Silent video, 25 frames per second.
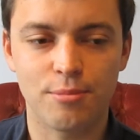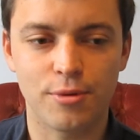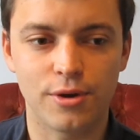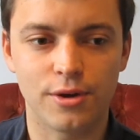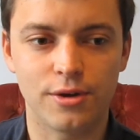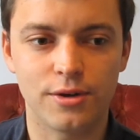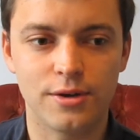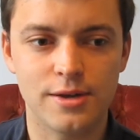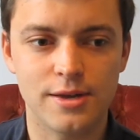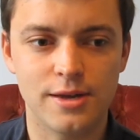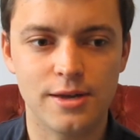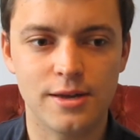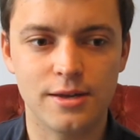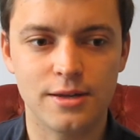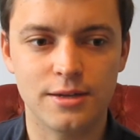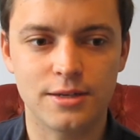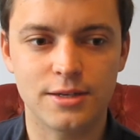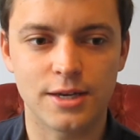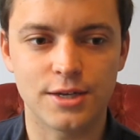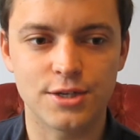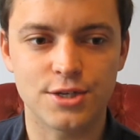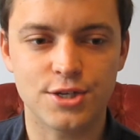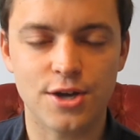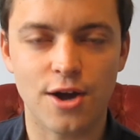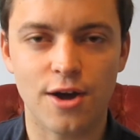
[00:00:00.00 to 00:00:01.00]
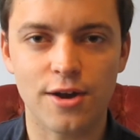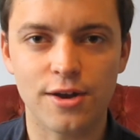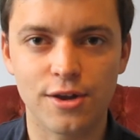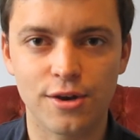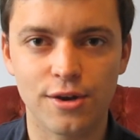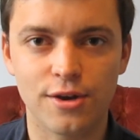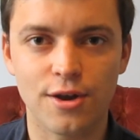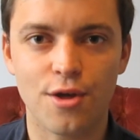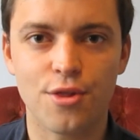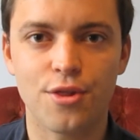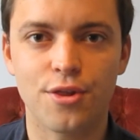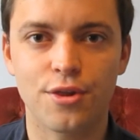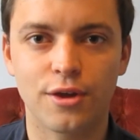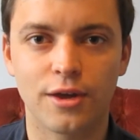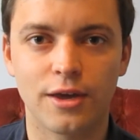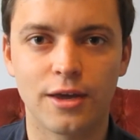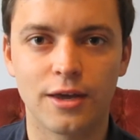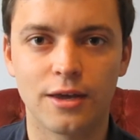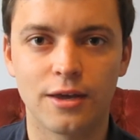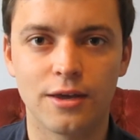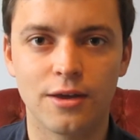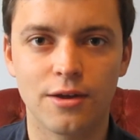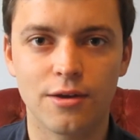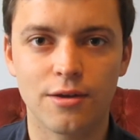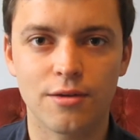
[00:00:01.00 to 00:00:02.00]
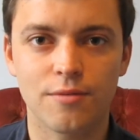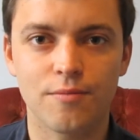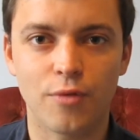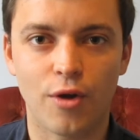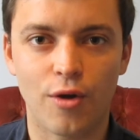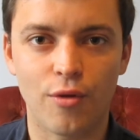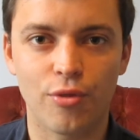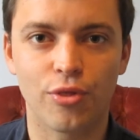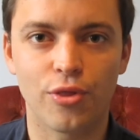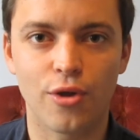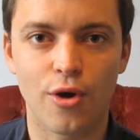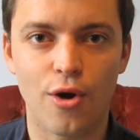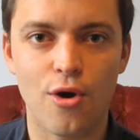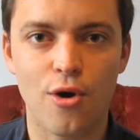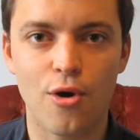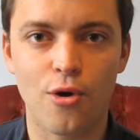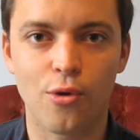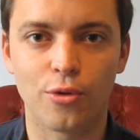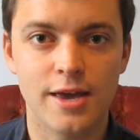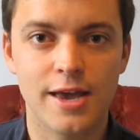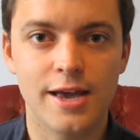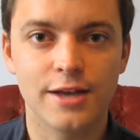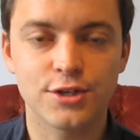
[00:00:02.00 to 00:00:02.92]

but it's kind of nothingy on the whole.